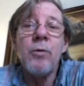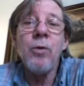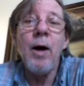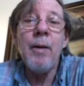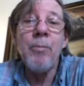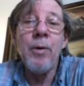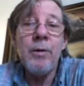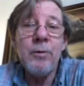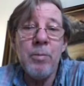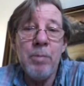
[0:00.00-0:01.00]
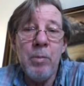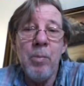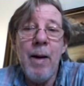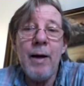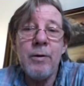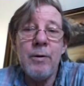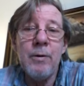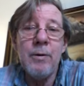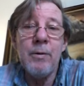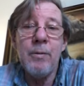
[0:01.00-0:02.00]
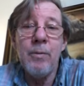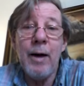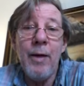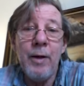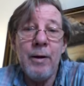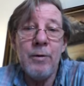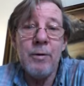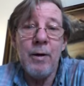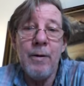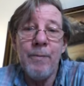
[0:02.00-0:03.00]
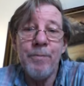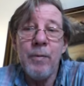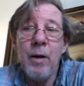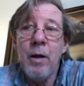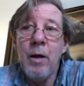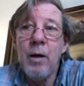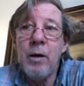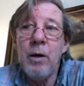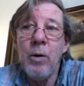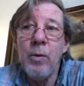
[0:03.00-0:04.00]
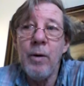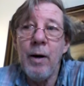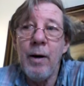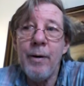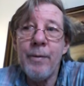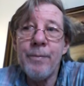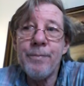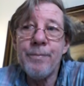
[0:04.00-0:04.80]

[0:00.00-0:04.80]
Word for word: try to bring some people back to what I think is, uh, you know, uh,